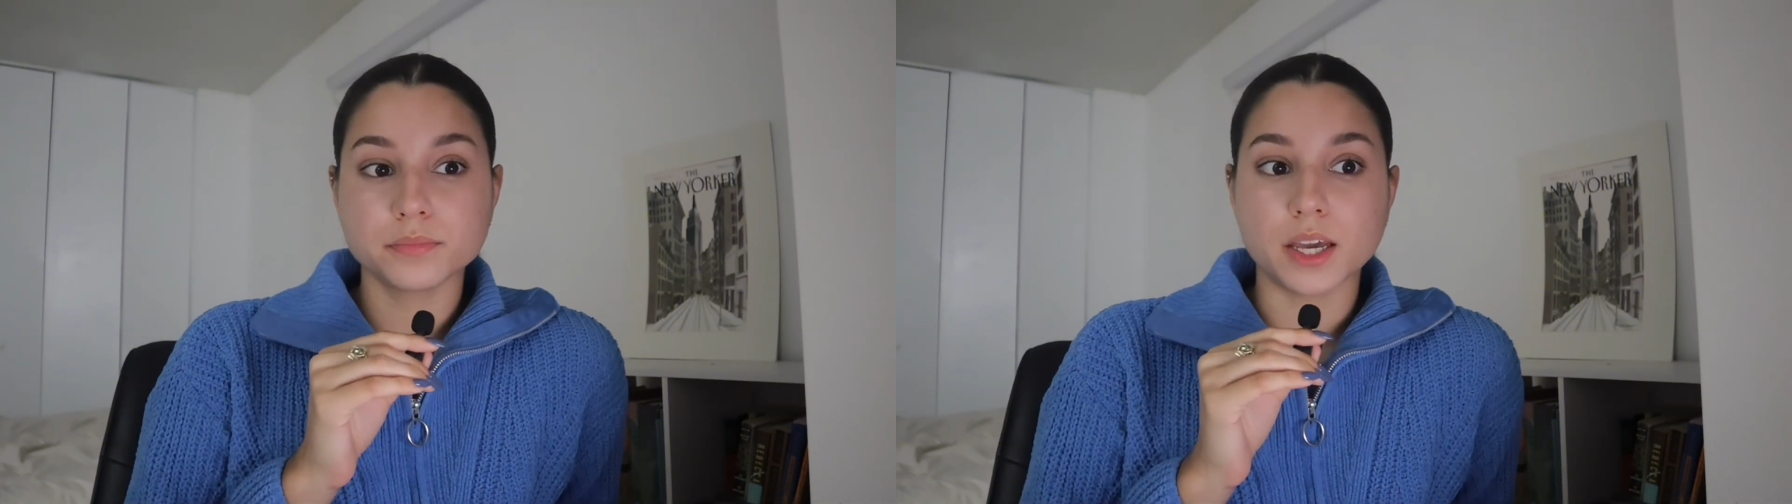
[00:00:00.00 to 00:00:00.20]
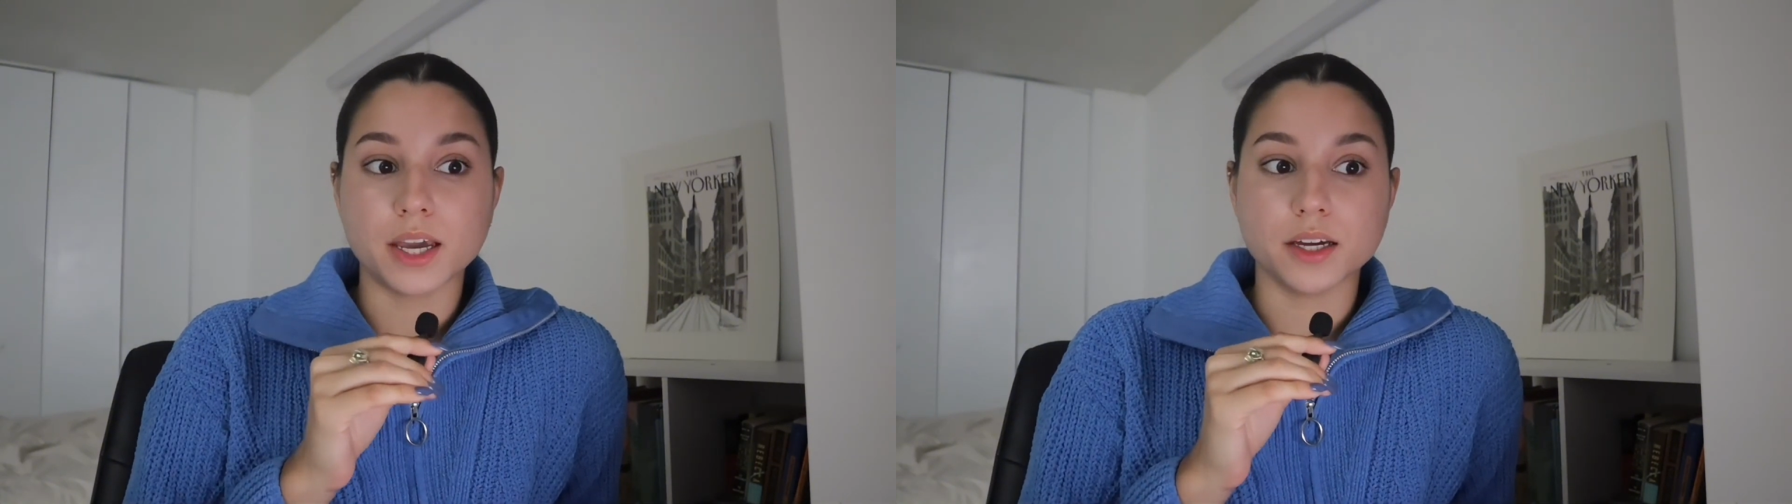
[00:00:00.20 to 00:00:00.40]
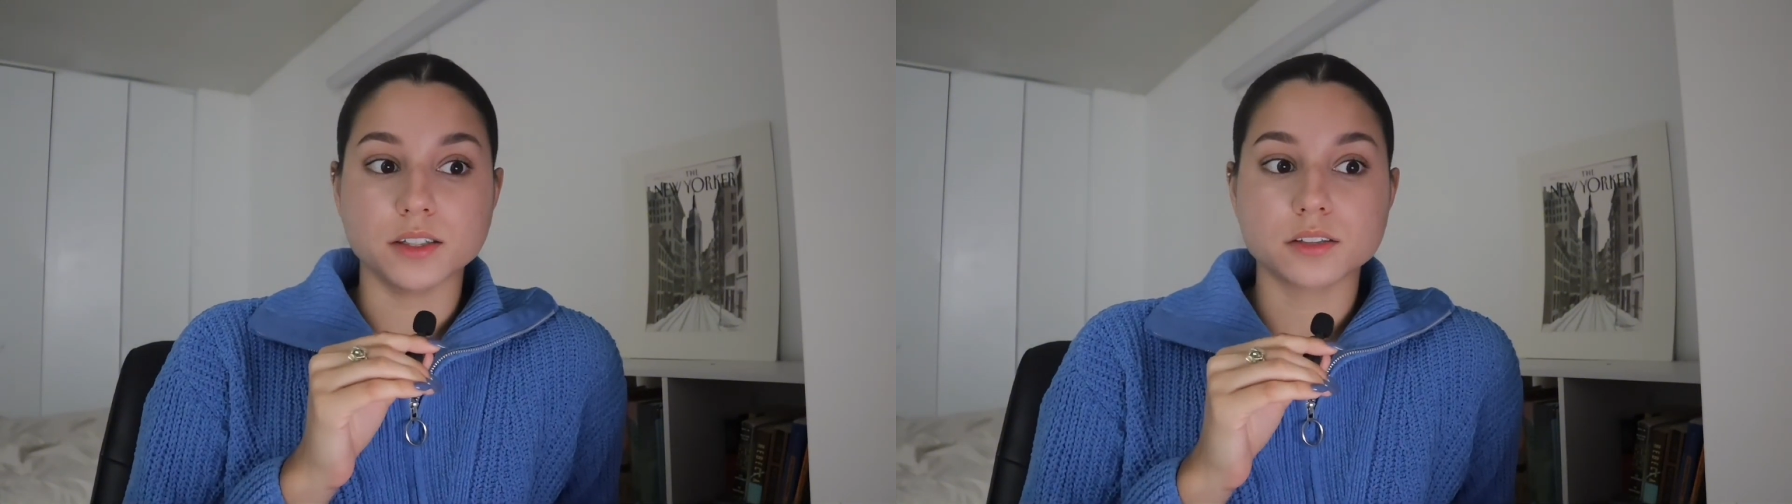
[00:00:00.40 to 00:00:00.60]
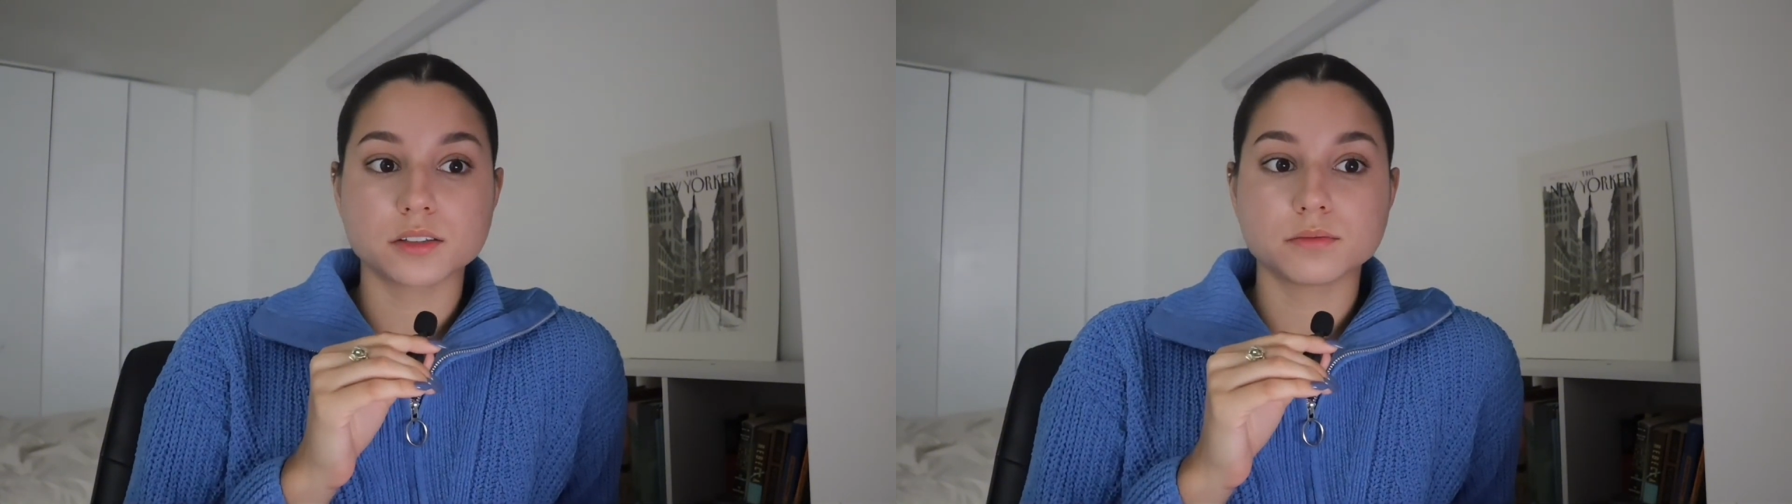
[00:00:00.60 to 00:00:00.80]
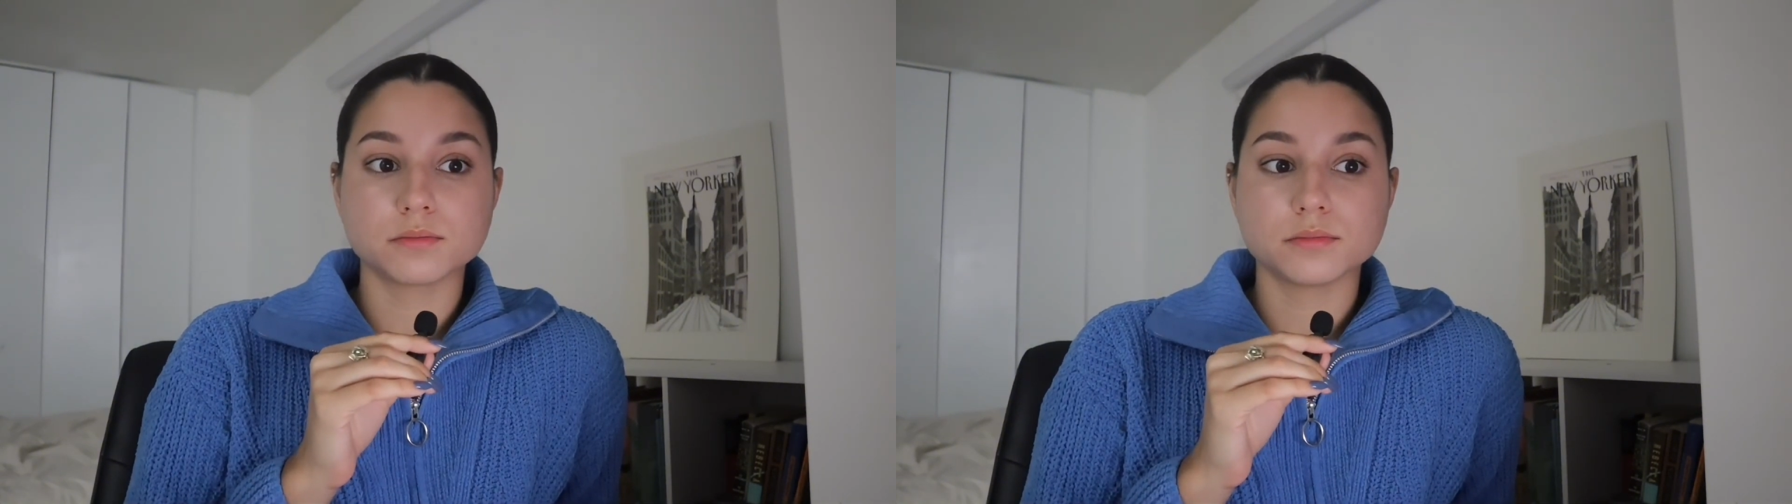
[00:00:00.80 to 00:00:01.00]
and
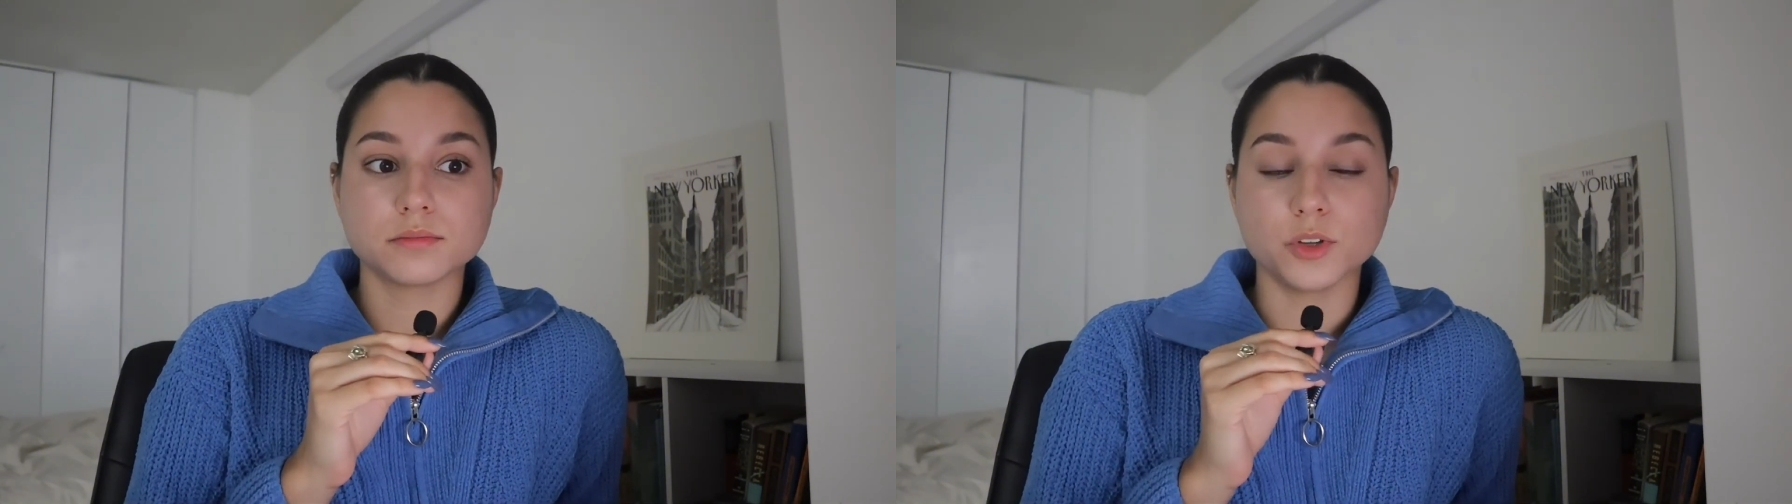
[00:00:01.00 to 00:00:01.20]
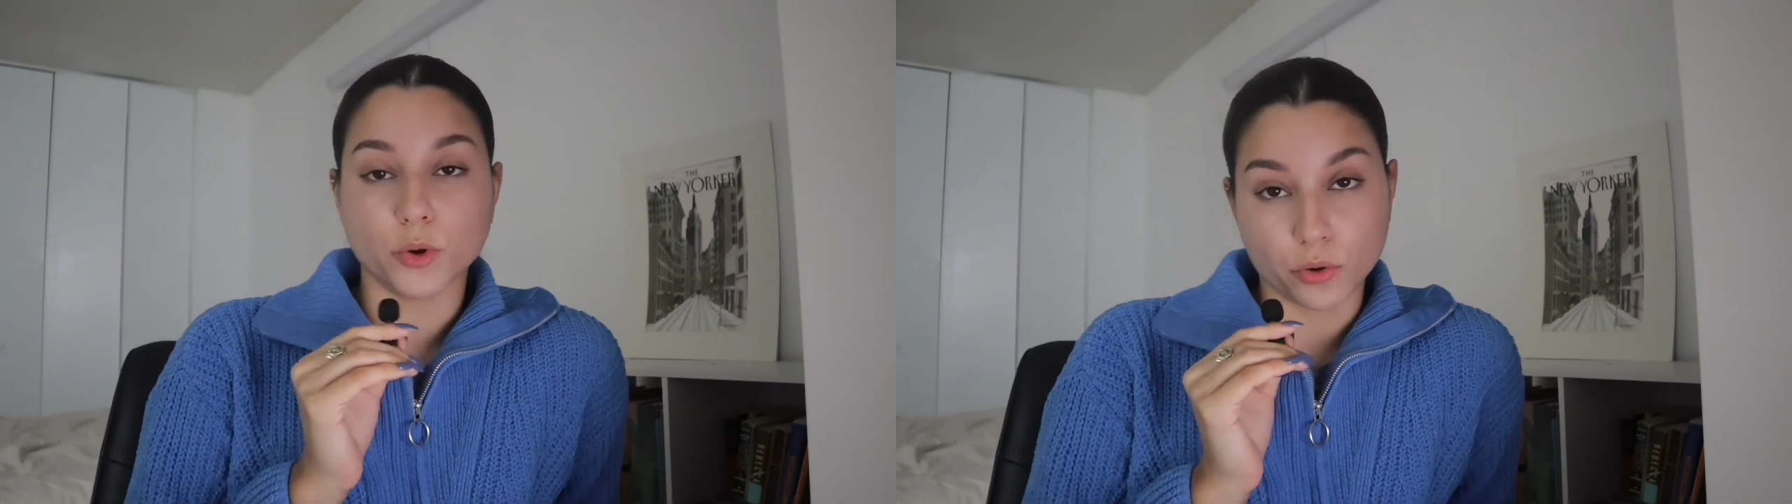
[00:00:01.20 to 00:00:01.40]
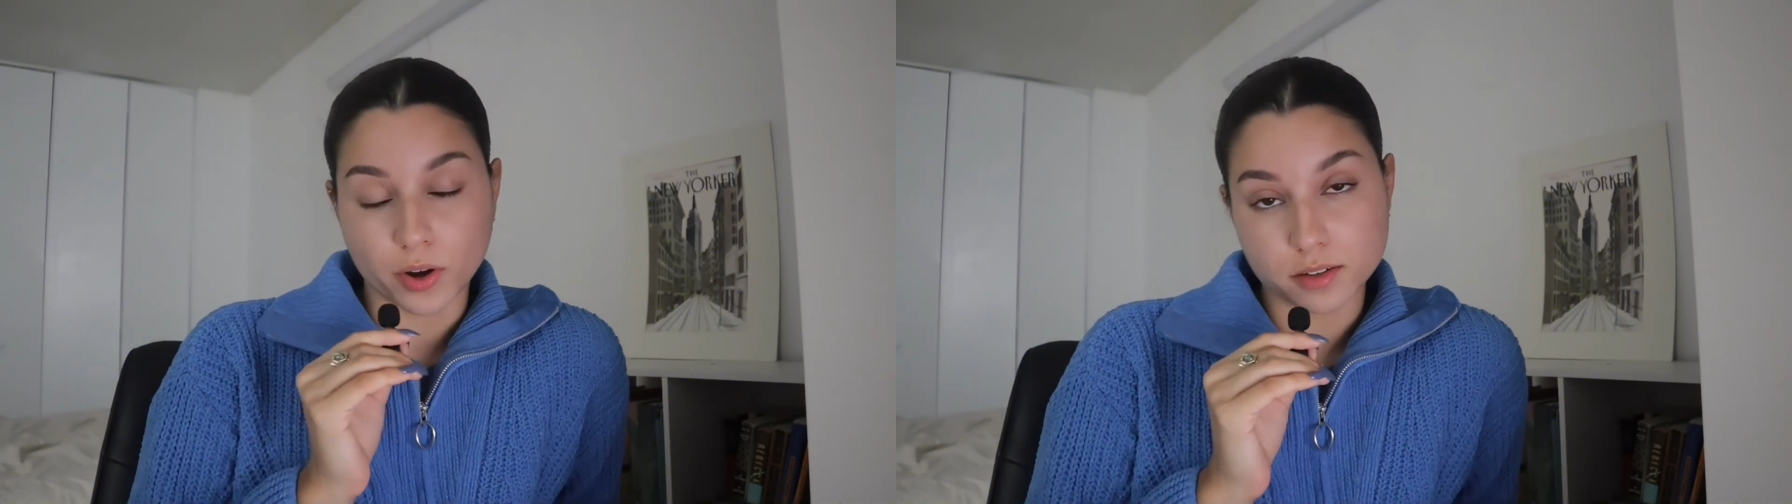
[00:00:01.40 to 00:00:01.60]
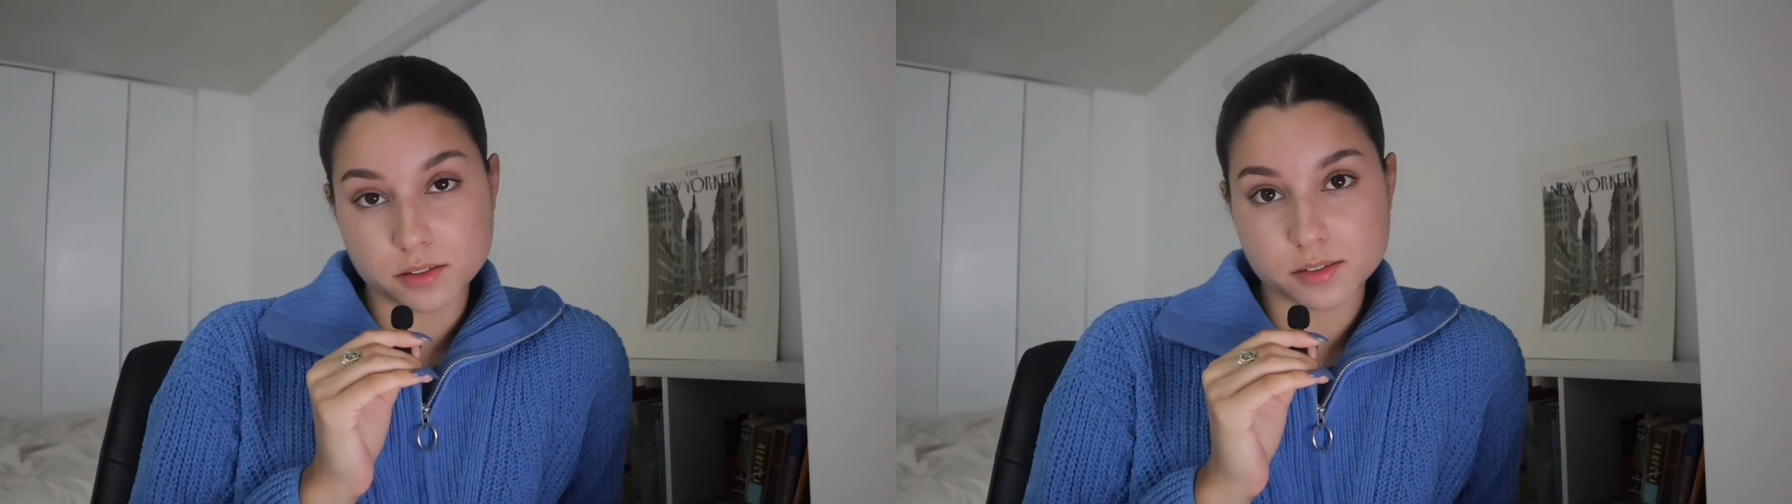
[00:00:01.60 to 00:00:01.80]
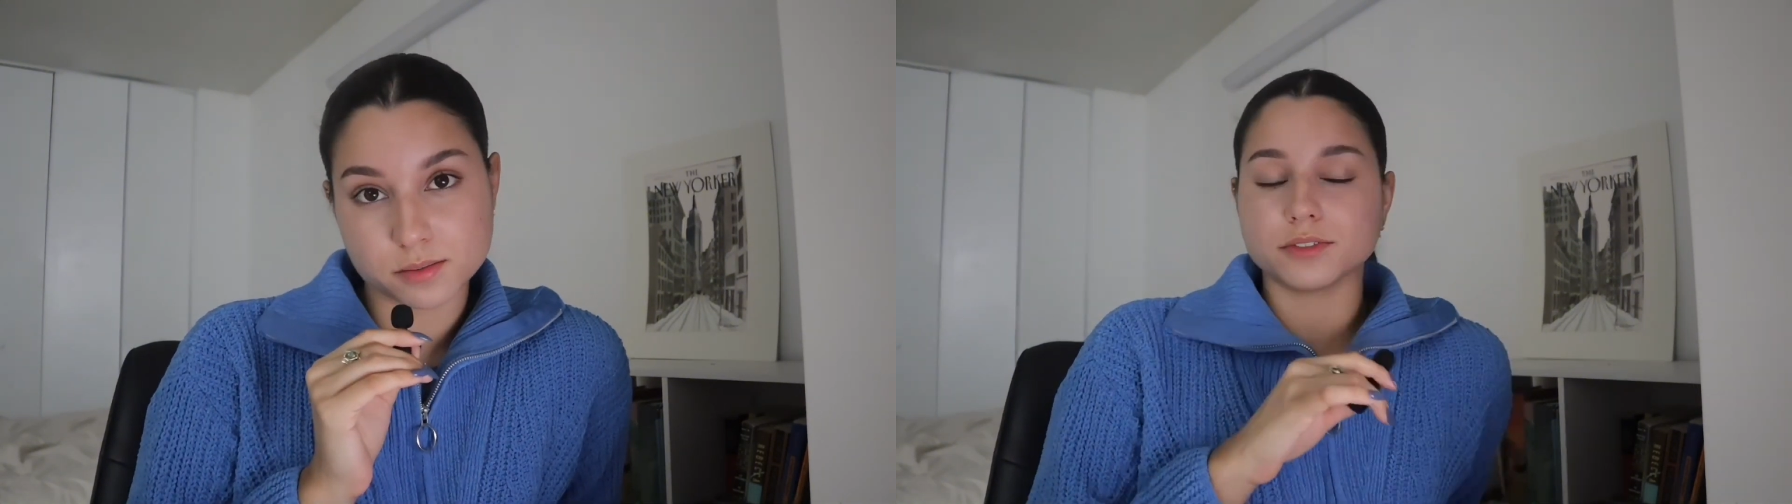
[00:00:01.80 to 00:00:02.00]
your
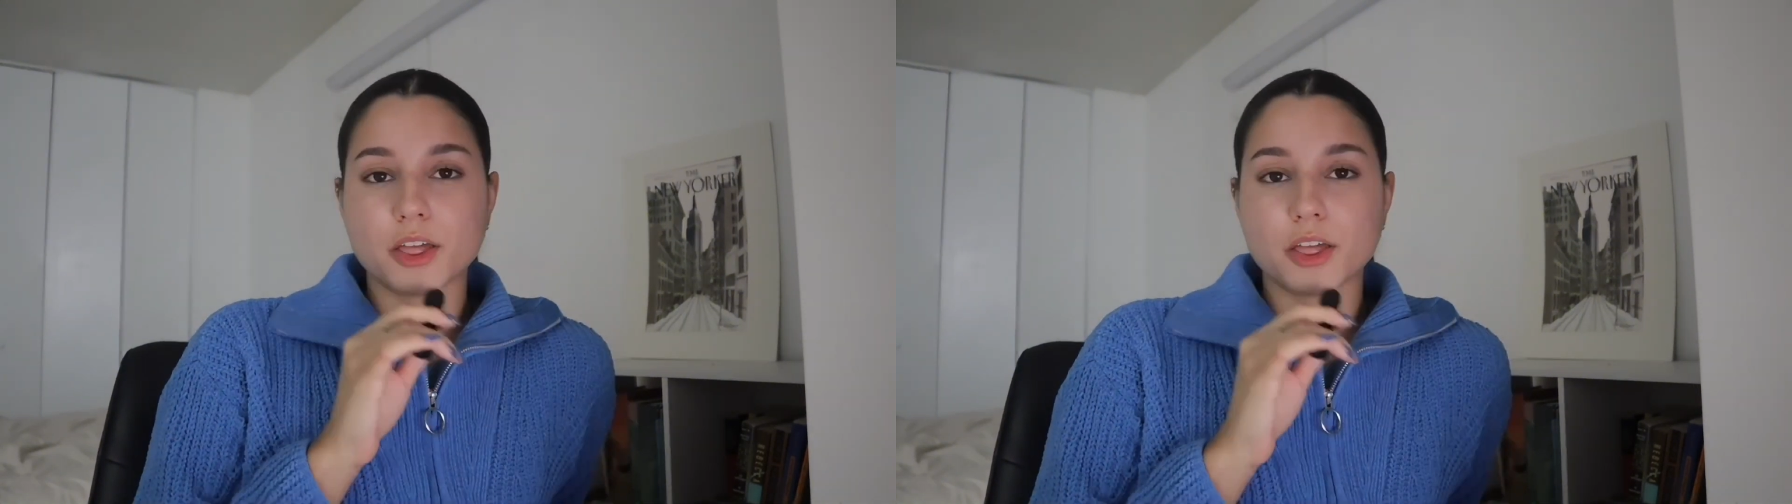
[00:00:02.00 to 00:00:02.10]
grades.